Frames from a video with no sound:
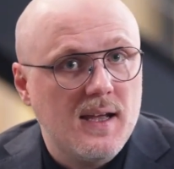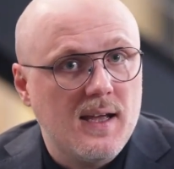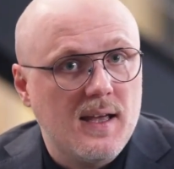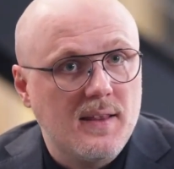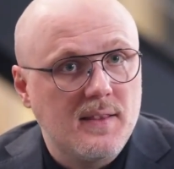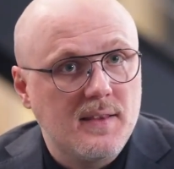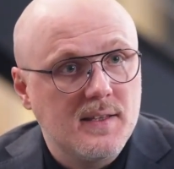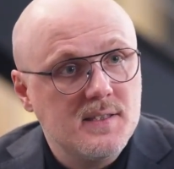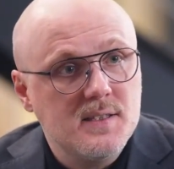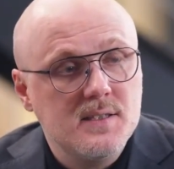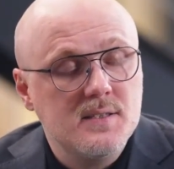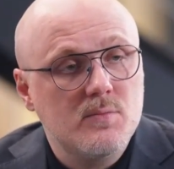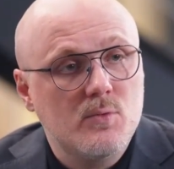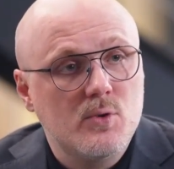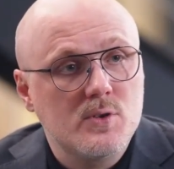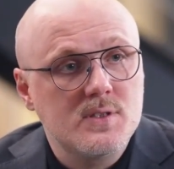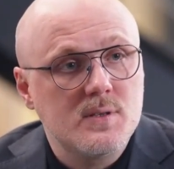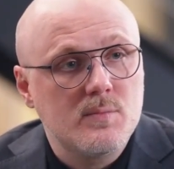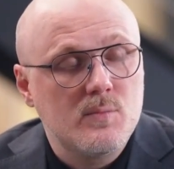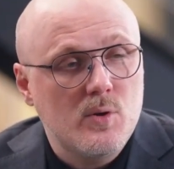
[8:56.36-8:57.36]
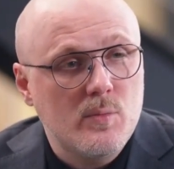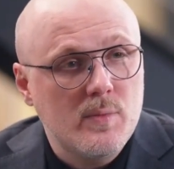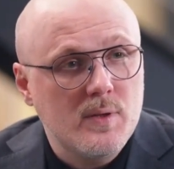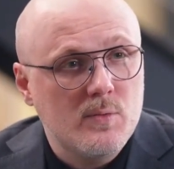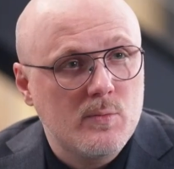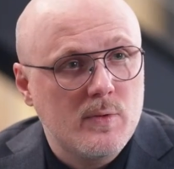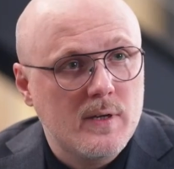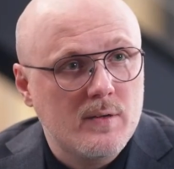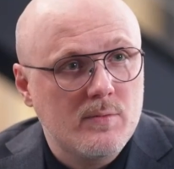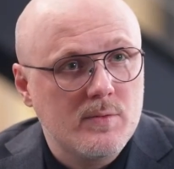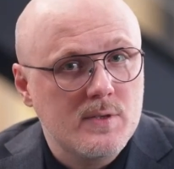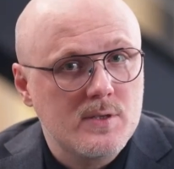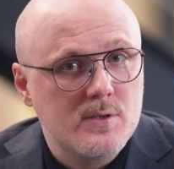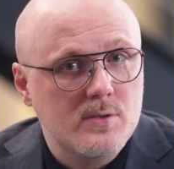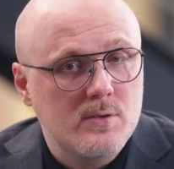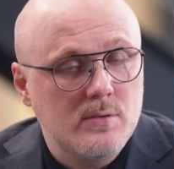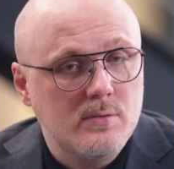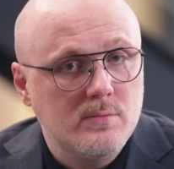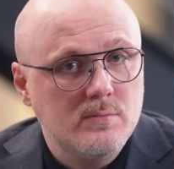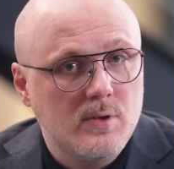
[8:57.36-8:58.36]
And this was the moment where we
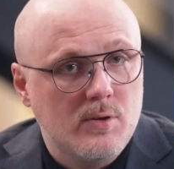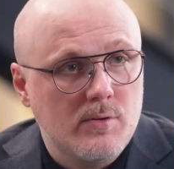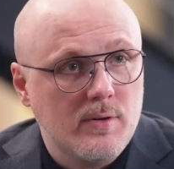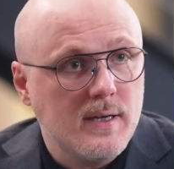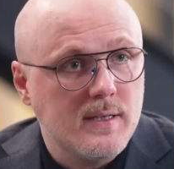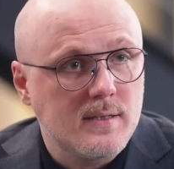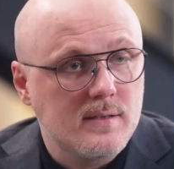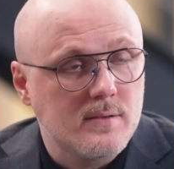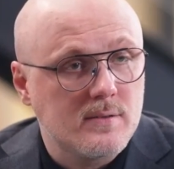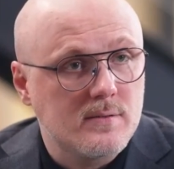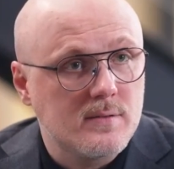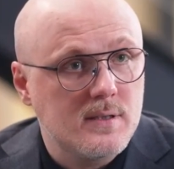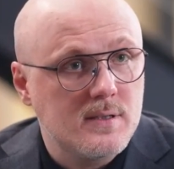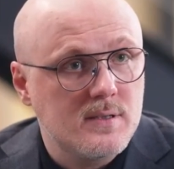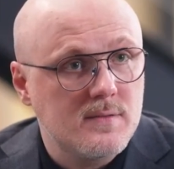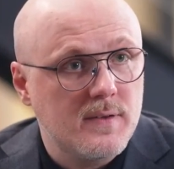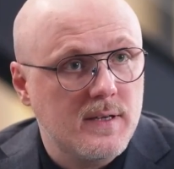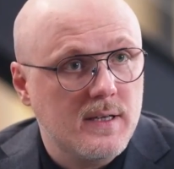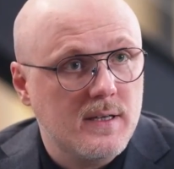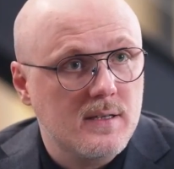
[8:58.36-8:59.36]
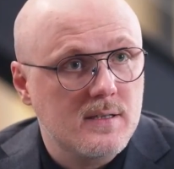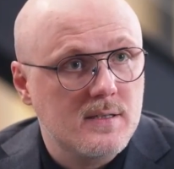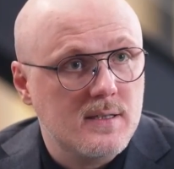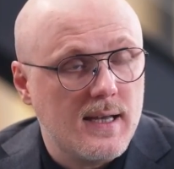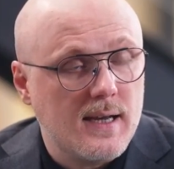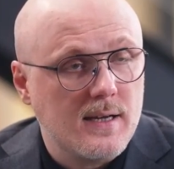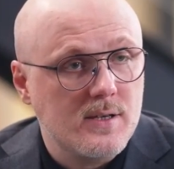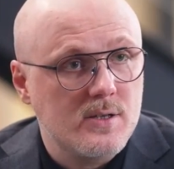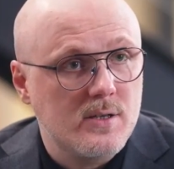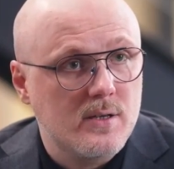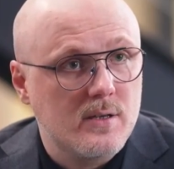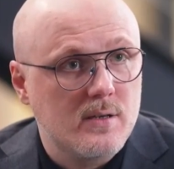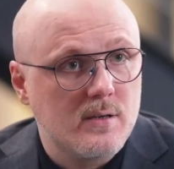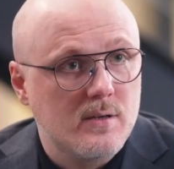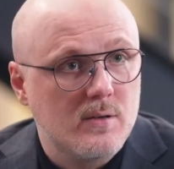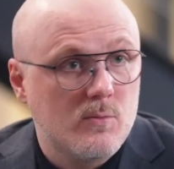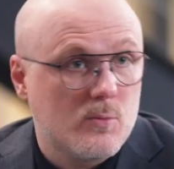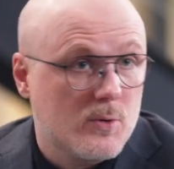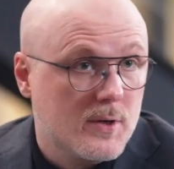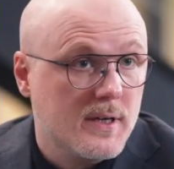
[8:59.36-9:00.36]
saw, all right, so this thing is actually
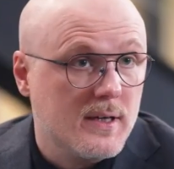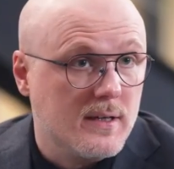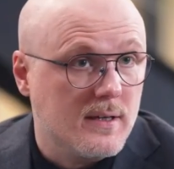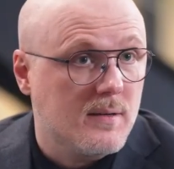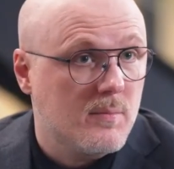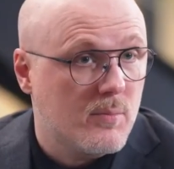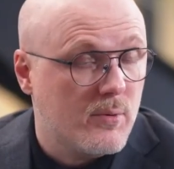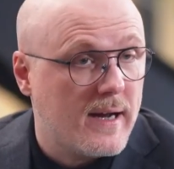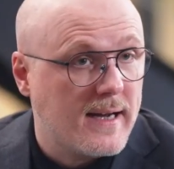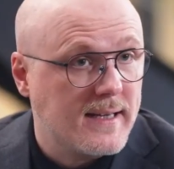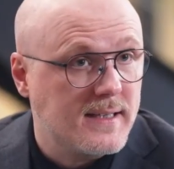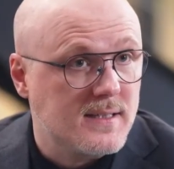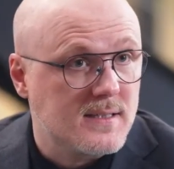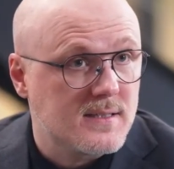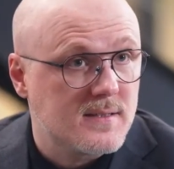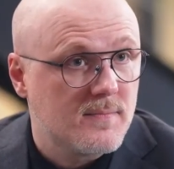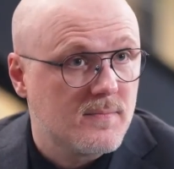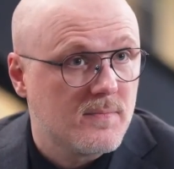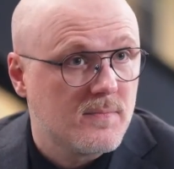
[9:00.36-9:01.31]
working in practice.